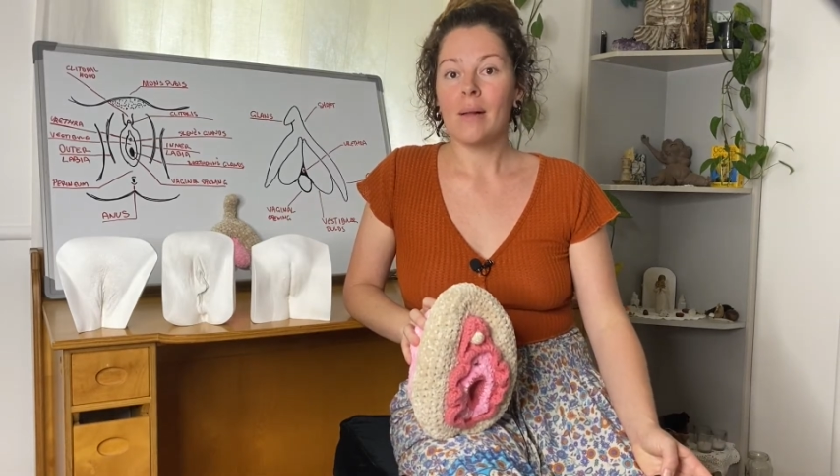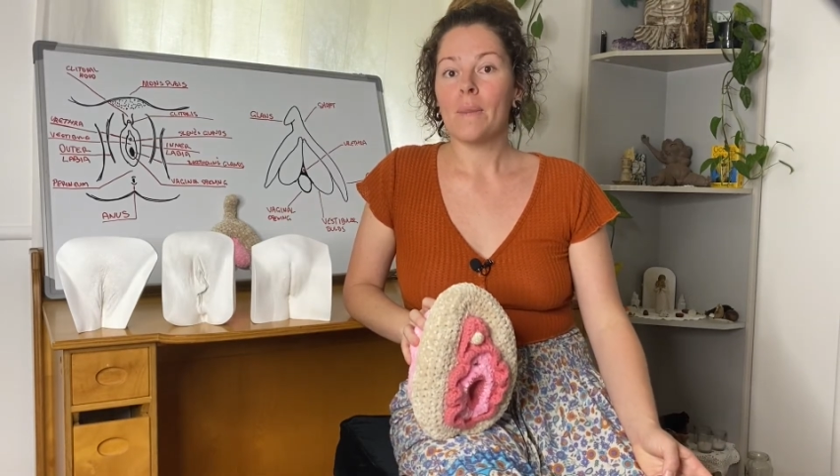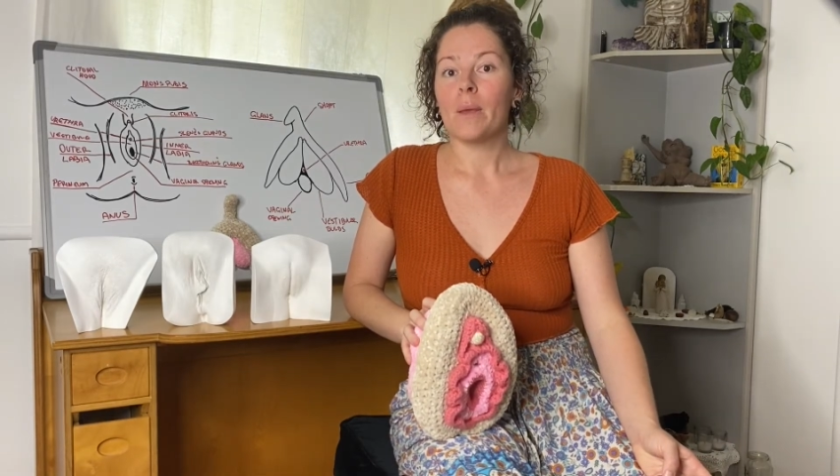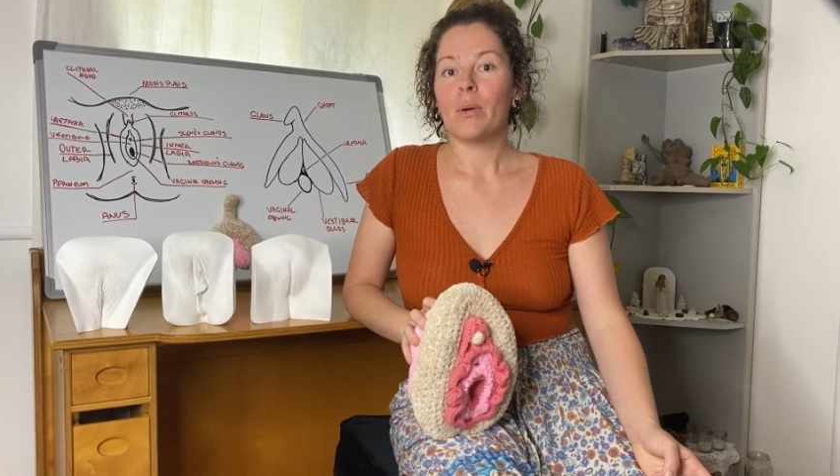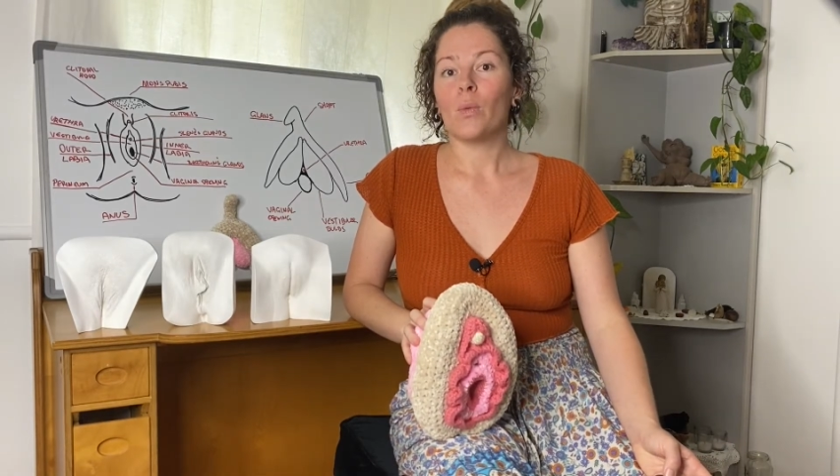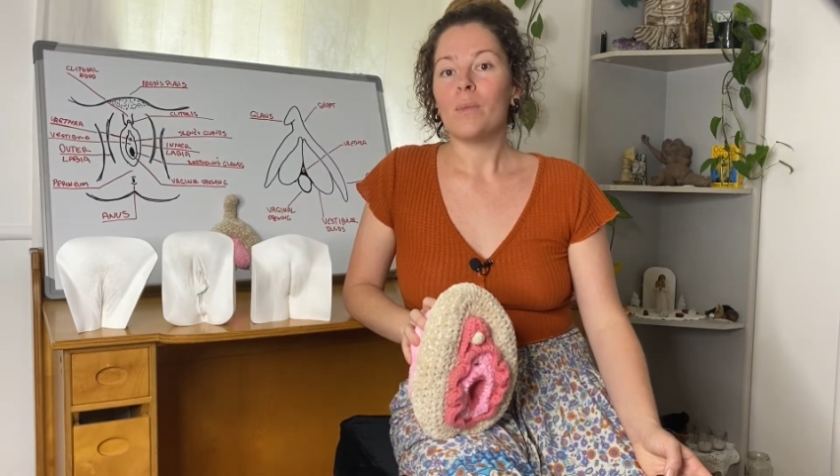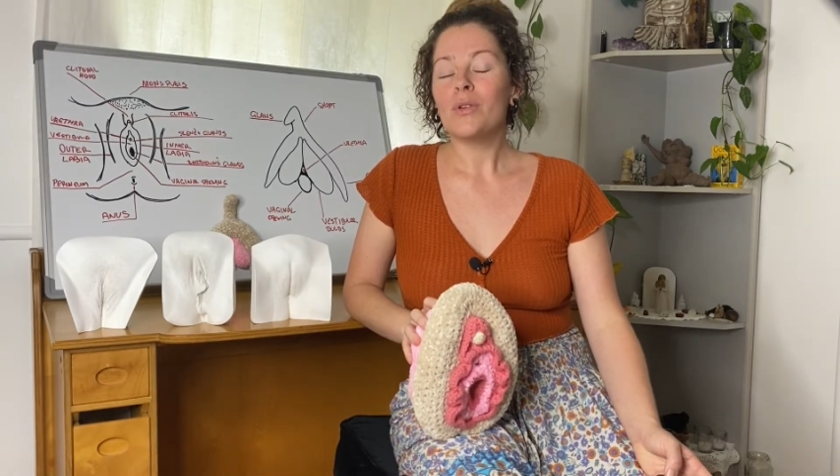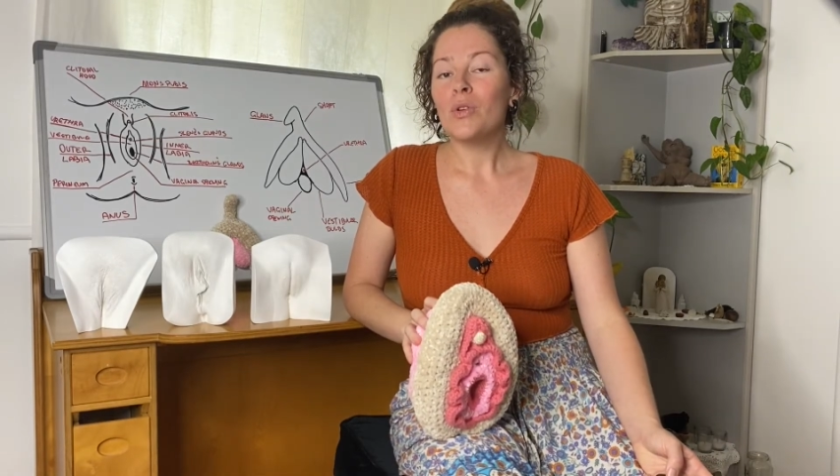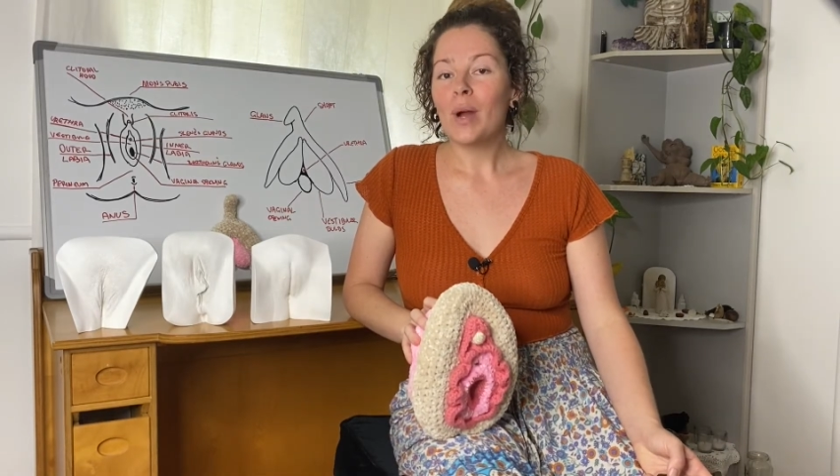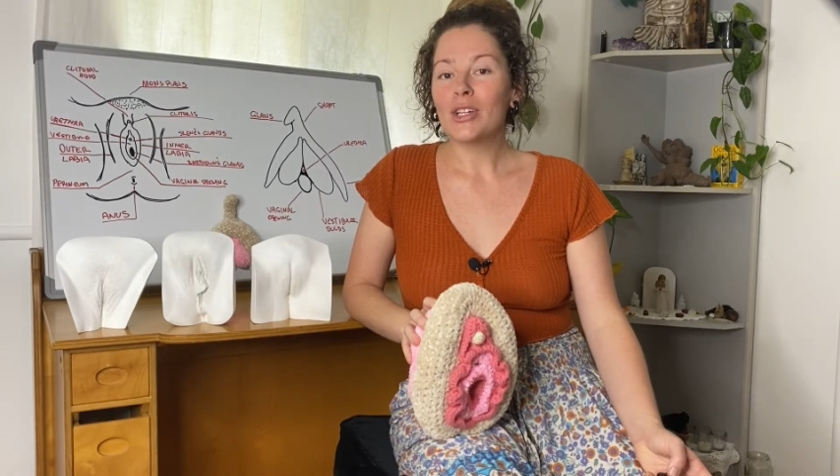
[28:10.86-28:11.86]
But women
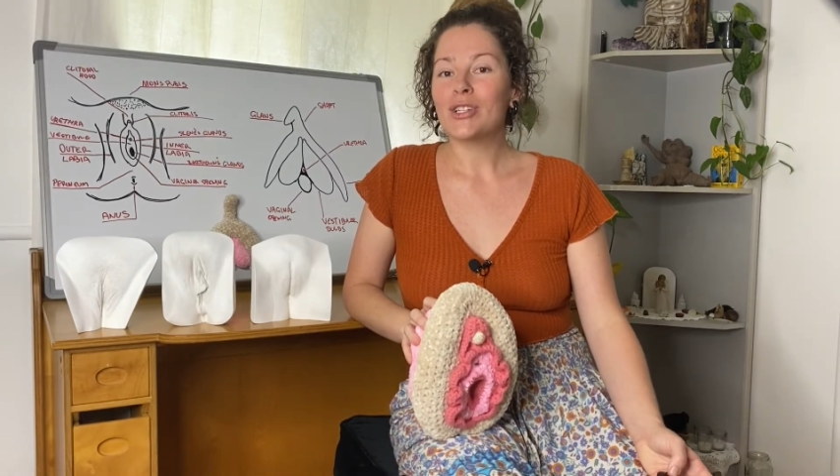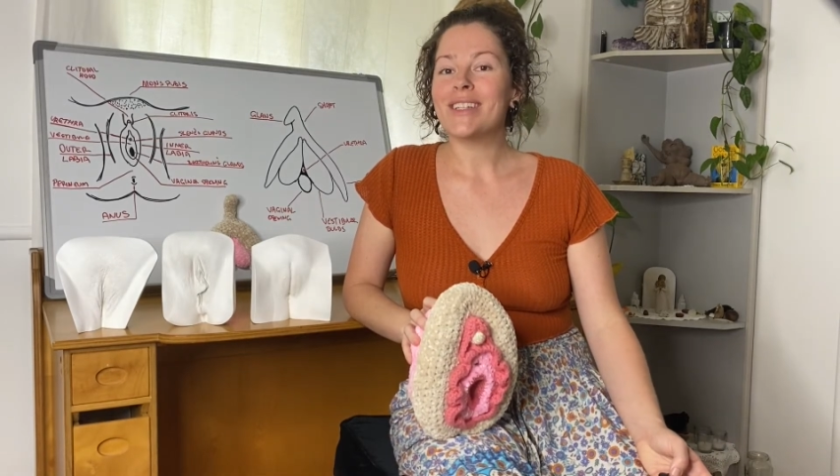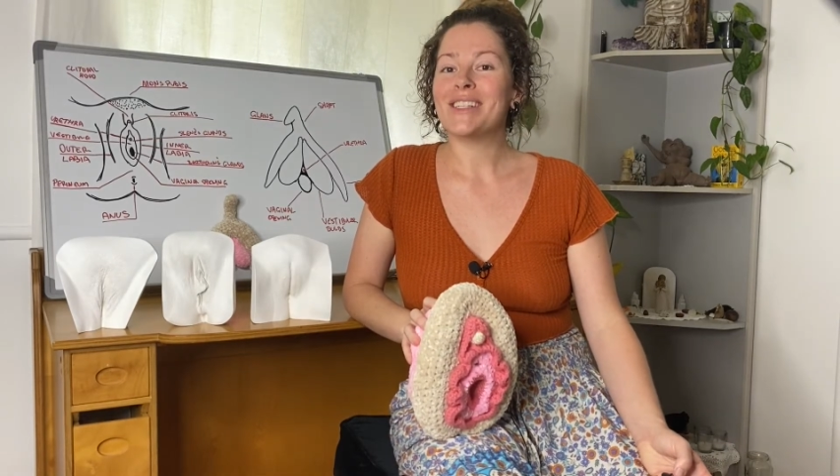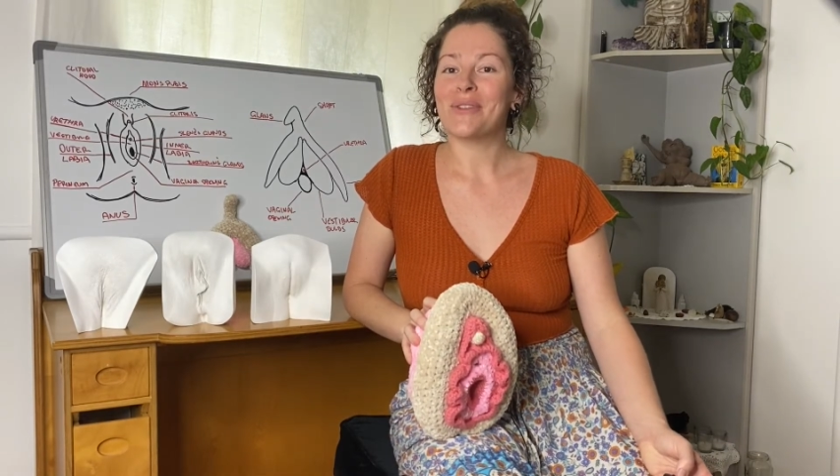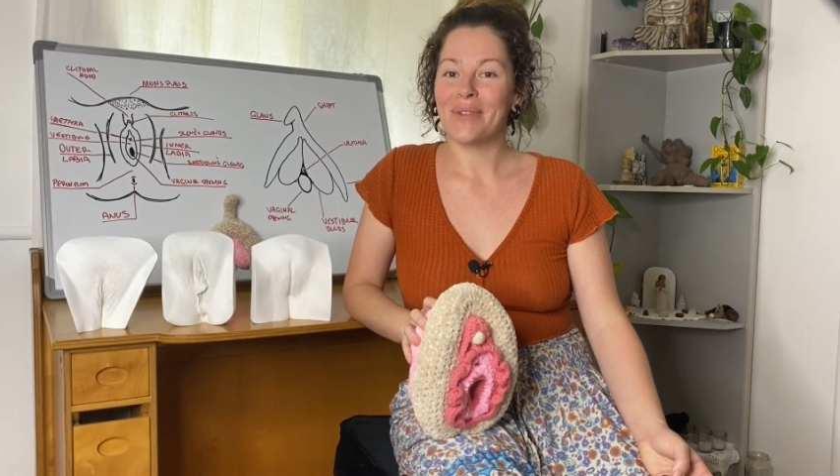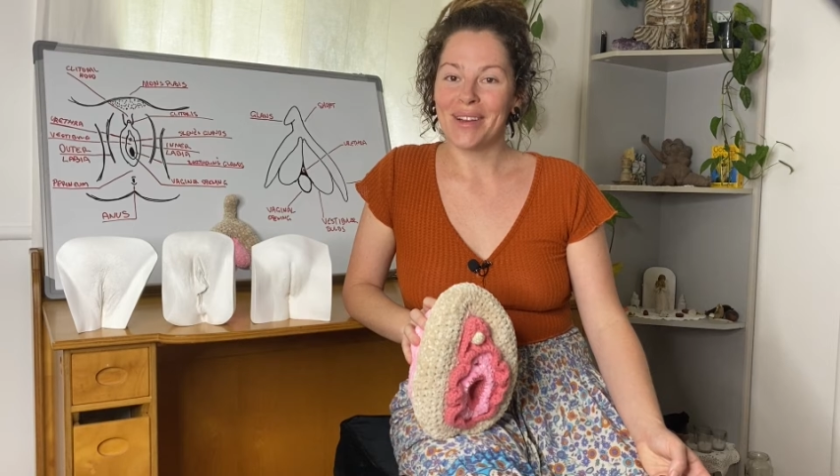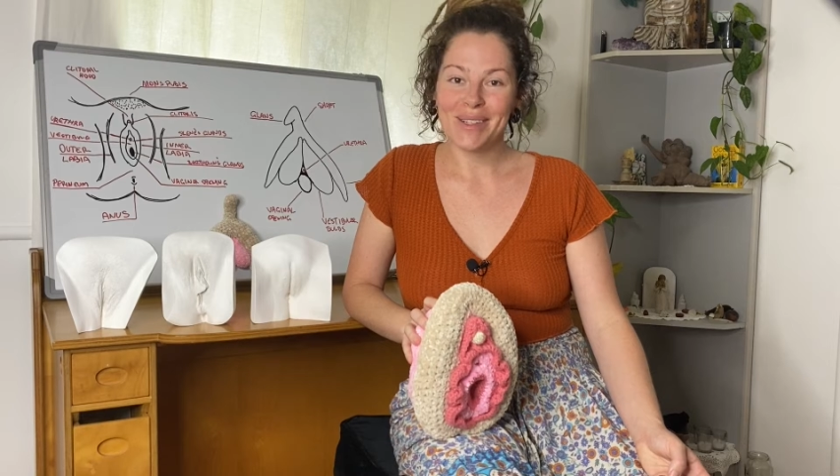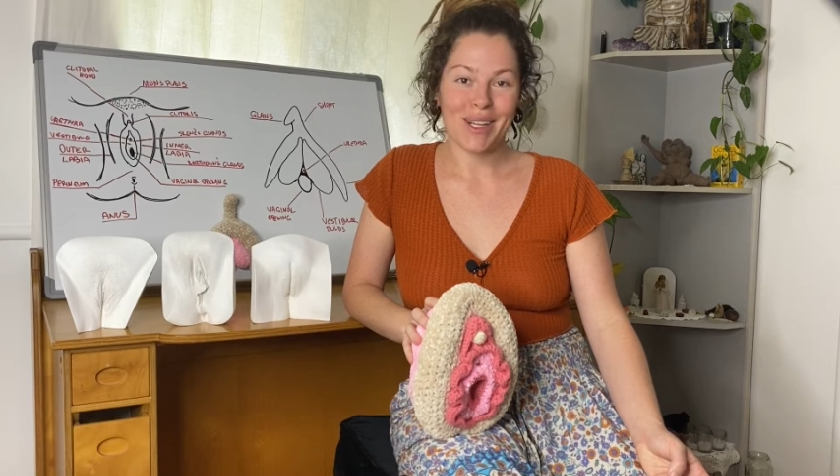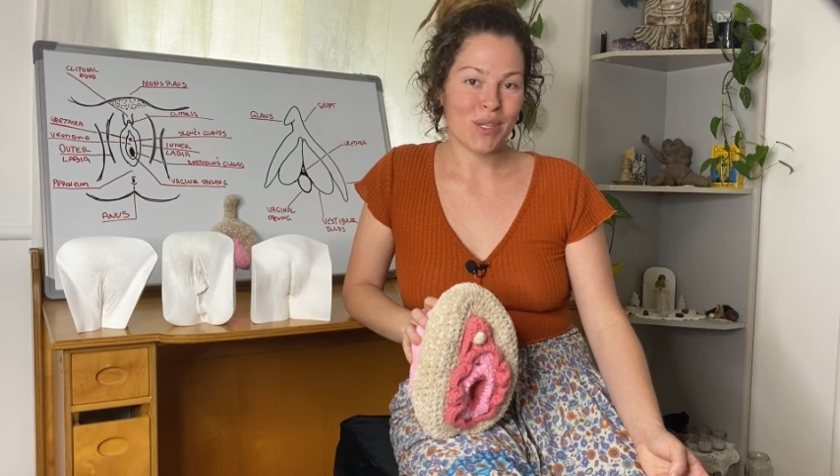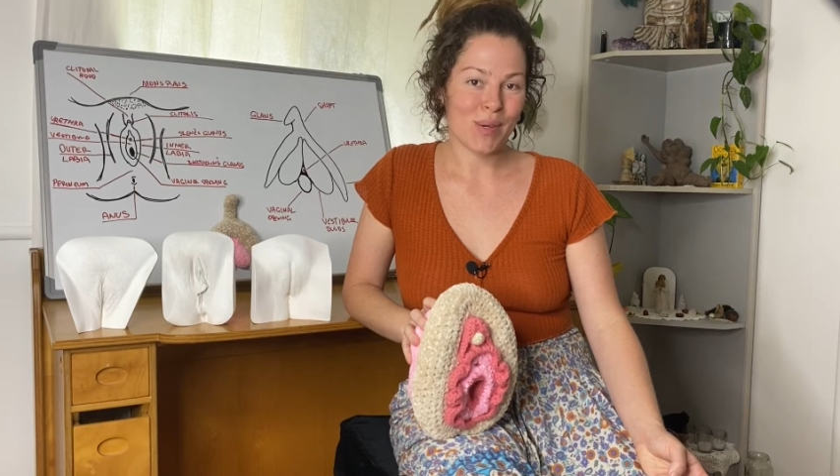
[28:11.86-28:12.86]
who actually surrender
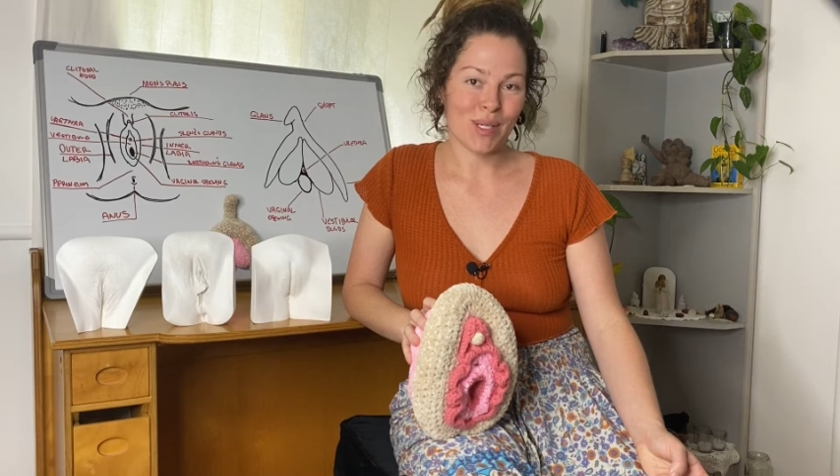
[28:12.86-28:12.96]
into